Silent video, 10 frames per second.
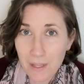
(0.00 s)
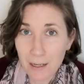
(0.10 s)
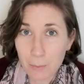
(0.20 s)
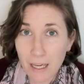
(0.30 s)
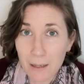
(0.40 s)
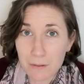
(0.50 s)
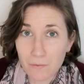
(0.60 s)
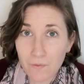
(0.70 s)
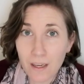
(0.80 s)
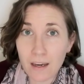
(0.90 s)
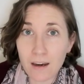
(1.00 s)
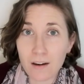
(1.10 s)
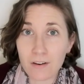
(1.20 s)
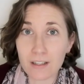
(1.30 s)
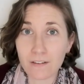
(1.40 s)
and it becomes
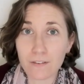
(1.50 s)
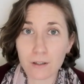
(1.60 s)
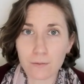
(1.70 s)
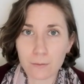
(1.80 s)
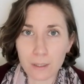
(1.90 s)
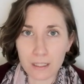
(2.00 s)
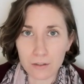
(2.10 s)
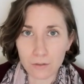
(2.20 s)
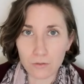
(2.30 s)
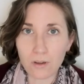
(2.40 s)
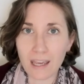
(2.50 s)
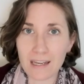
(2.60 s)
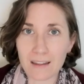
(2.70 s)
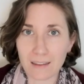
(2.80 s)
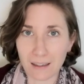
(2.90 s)
very difficult for me to do
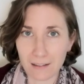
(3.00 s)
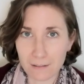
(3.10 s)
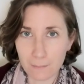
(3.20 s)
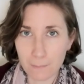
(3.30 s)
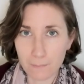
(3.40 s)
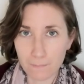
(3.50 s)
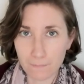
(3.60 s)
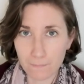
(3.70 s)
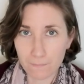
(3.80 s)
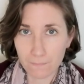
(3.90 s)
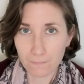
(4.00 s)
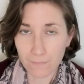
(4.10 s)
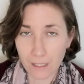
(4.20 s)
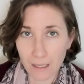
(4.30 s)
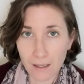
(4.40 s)
anything
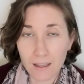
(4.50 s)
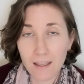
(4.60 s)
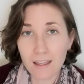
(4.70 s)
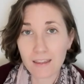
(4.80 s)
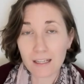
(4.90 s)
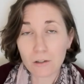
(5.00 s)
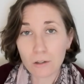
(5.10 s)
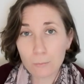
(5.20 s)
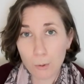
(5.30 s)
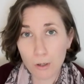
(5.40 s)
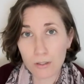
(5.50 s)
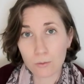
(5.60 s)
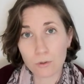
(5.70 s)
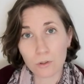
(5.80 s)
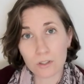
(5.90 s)
yeah? that could point
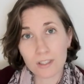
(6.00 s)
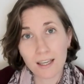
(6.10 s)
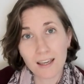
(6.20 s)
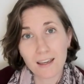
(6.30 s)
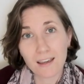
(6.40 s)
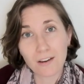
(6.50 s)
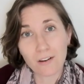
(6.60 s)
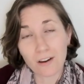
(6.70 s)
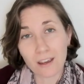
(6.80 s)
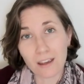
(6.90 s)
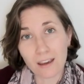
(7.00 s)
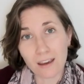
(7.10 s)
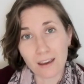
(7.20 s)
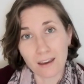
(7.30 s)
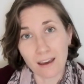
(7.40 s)
towards going
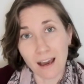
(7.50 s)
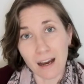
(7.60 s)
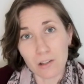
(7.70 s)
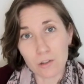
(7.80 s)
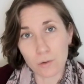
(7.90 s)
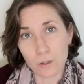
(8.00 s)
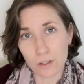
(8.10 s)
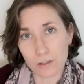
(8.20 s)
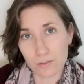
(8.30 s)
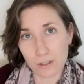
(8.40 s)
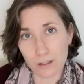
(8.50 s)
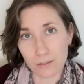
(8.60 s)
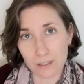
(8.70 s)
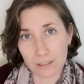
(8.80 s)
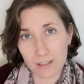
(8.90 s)
uh, out your window of
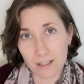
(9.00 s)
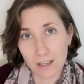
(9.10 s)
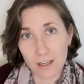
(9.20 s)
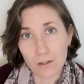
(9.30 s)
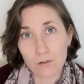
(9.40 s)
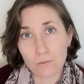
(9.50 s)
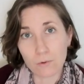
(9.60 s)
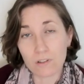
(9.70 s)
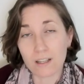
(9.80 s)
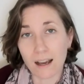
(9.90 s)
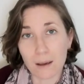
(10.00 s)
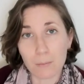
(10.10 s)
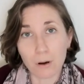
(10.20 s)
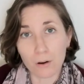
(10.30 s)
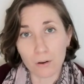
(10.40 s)
tolerance towards
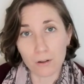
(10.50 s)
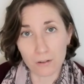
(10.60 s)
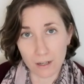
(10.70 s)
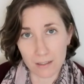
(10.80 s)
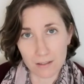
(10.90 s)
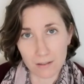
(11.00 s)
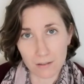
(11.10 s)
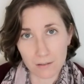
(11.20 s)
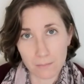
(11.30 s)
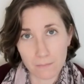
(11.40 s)
arousal.